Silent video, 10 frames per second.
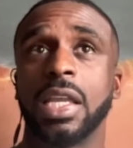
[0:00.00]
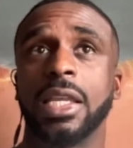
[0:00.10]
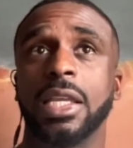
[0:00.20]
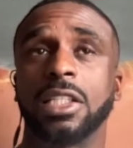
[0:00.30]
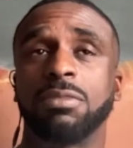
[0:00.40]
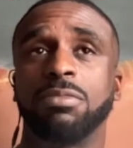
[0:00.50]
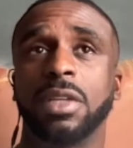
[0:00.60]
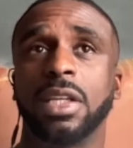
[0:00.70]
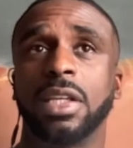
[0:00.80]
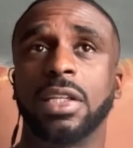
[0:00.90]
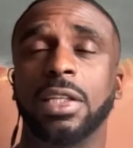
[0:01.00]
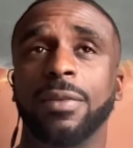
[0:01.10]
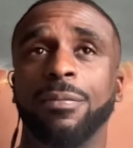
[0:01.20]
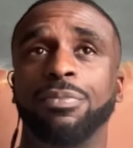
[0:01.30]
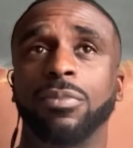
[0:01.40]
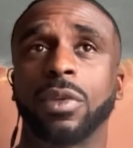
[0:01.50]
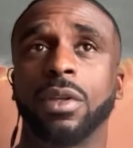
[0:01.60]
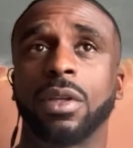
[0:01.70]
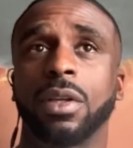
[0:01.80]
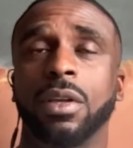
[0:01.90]
it's been
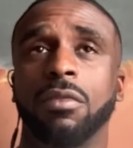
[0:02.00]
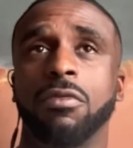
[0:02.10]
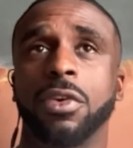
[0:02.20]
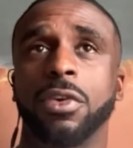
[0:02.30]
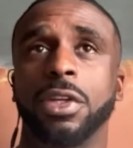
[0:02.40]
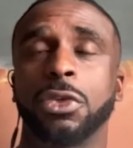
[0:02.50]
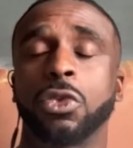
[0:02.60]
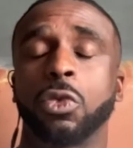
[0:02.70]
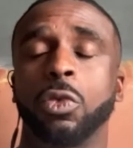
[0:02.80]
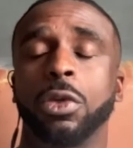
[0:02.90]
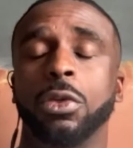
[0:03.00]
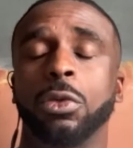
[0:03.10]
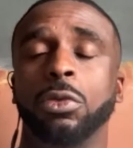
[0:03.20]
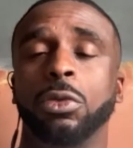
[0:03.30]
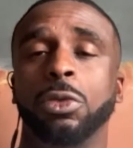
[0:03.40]
a very surreal